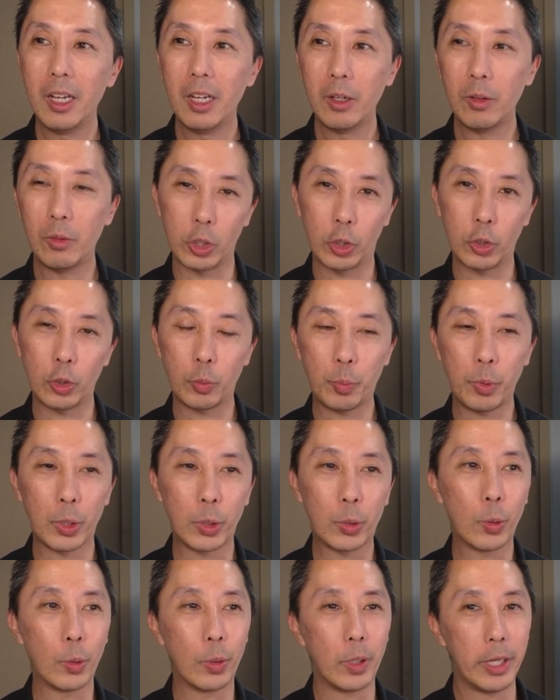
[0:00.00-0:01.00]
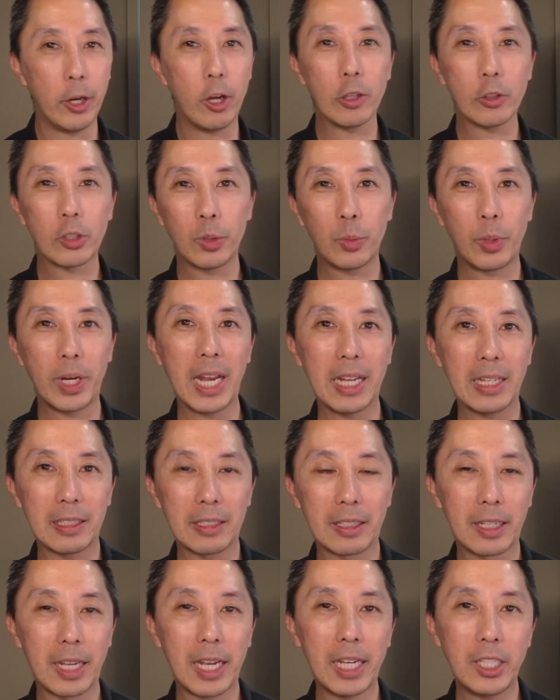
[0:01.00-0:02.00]
which is pretty cool. And also we had
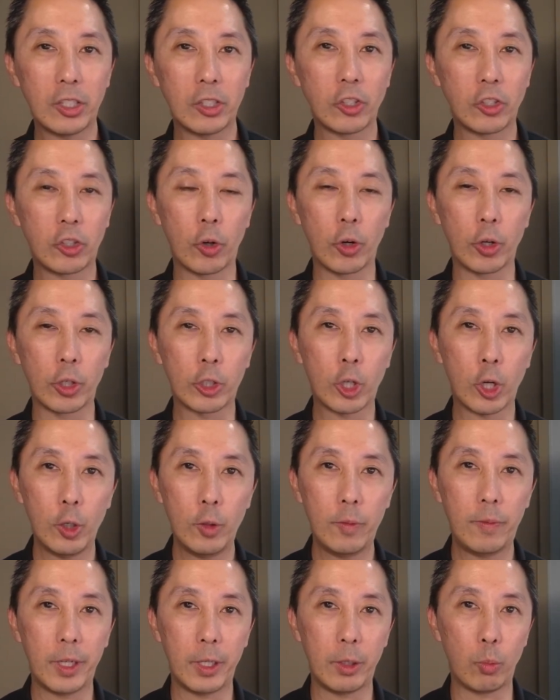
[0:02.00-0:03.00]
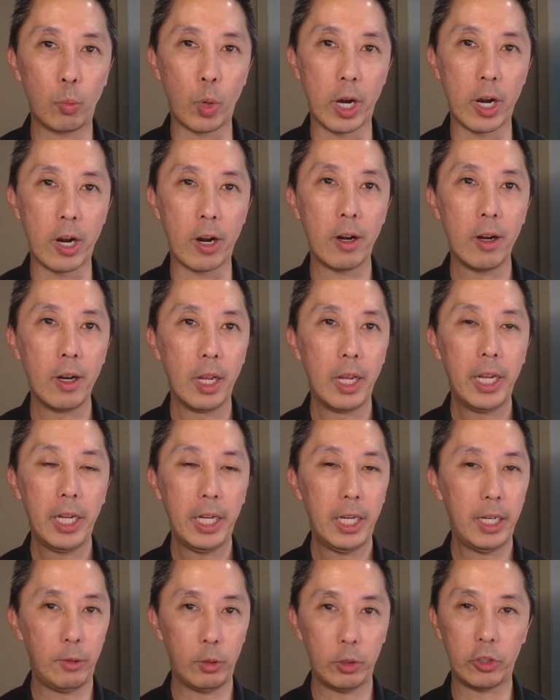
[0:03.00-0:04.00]
cases during COVID where
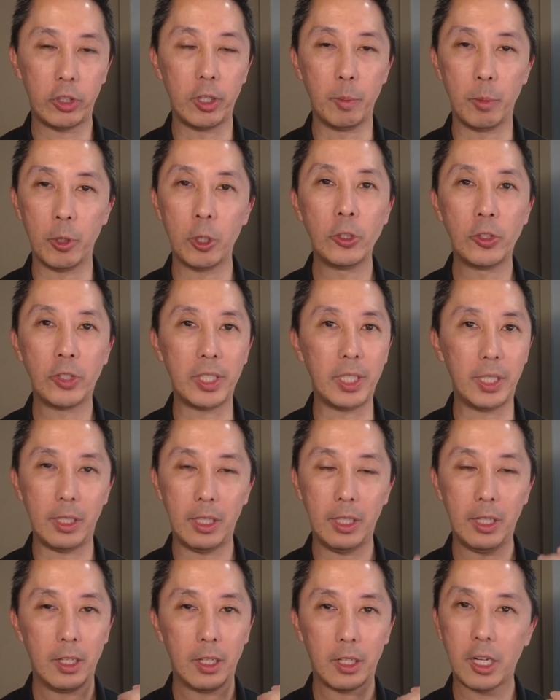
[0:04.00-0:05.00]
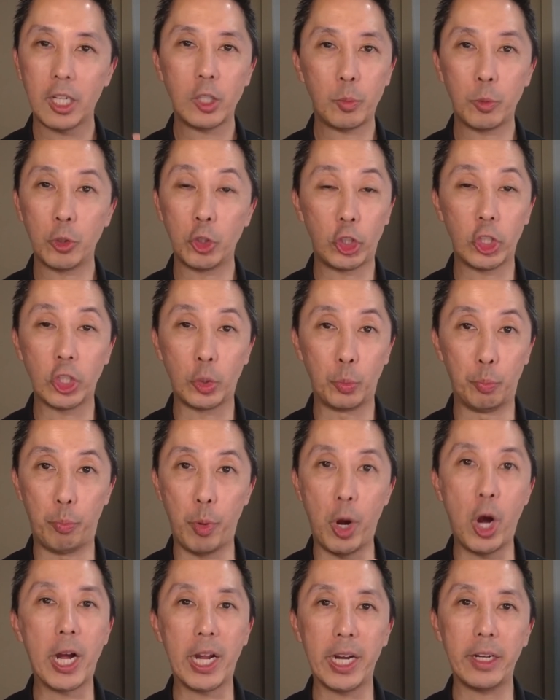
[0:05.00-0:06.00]
it was an emergency. Customers just
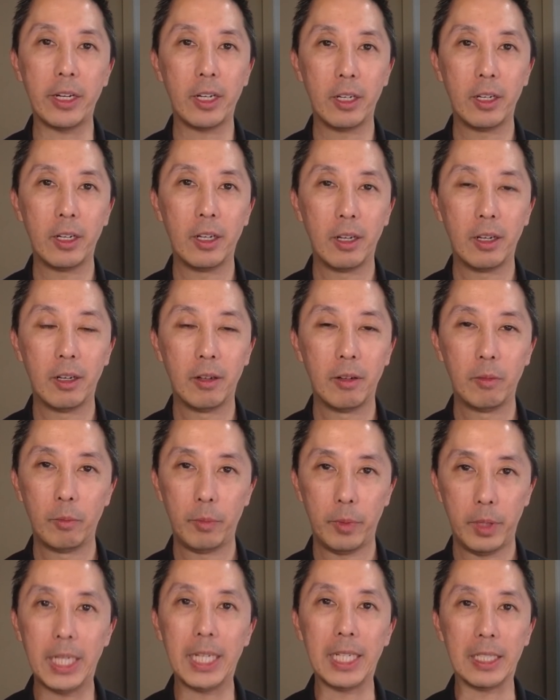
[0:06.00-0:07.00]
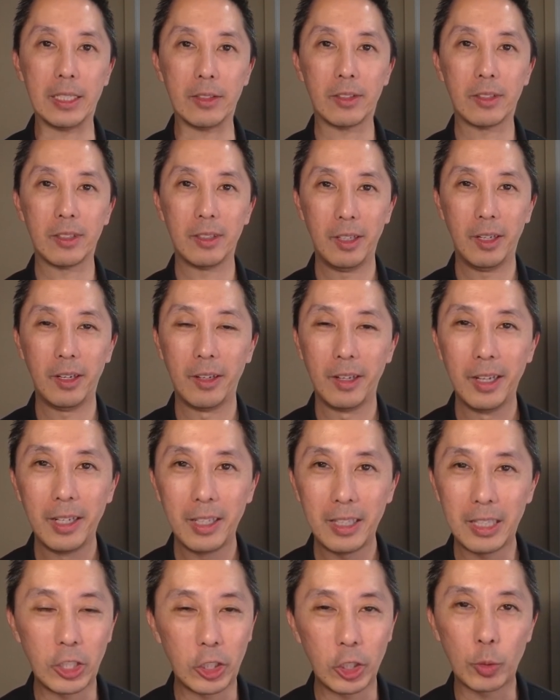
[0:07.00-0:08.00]
bought things.
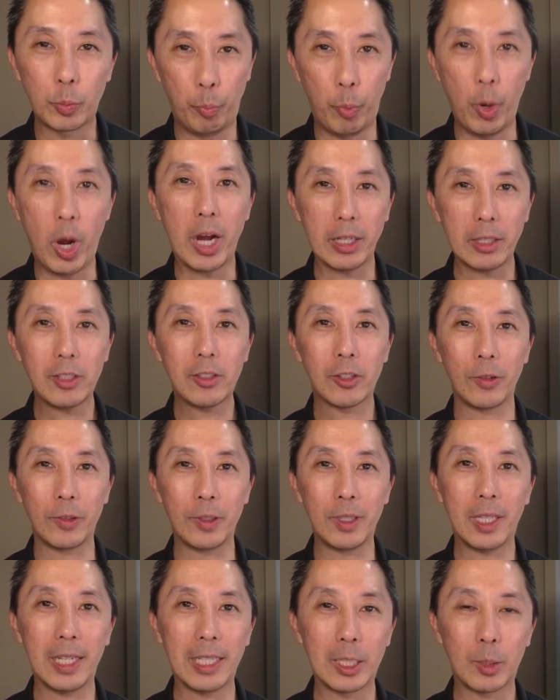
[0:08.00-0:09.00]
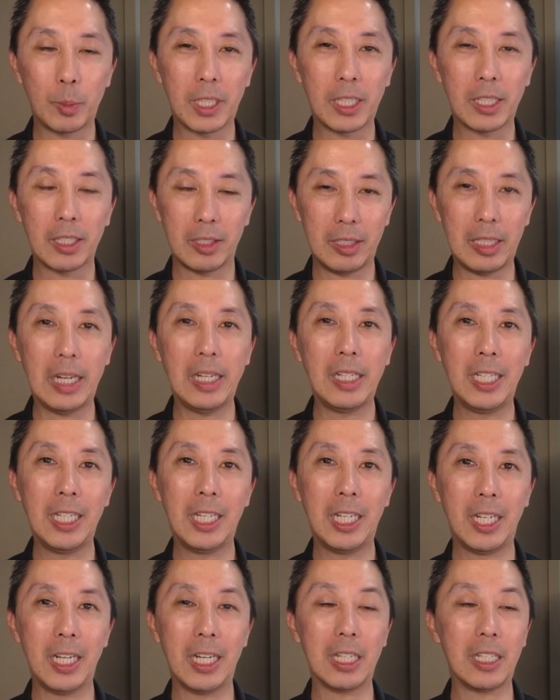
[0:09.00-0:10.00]
They just bought certain things because they
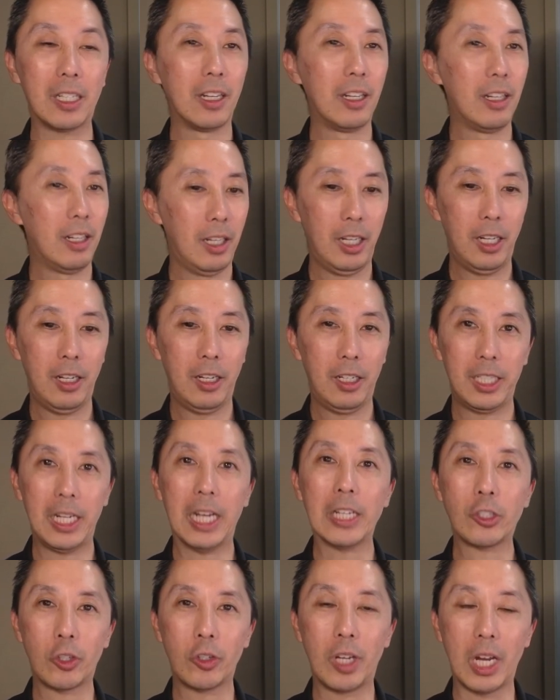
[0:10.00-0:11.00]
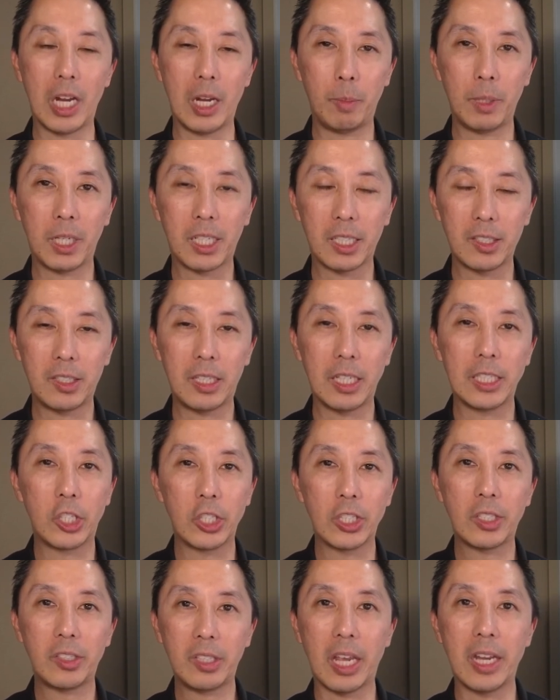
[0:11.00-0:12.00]
needed it yesterday because they
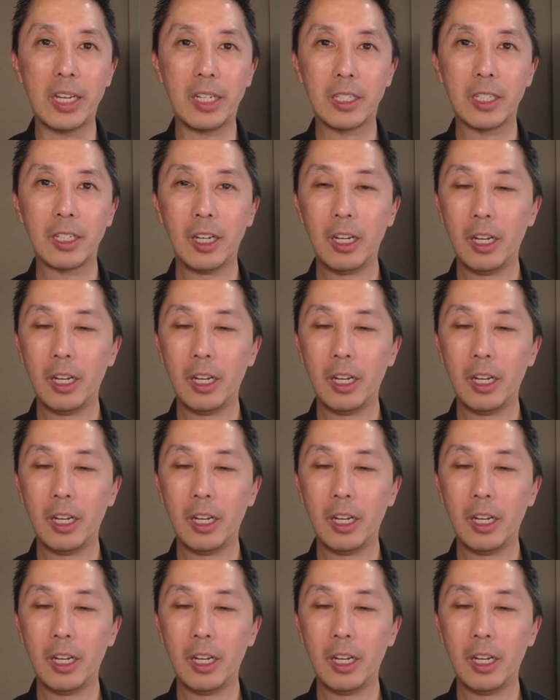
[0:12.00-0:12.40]
just sent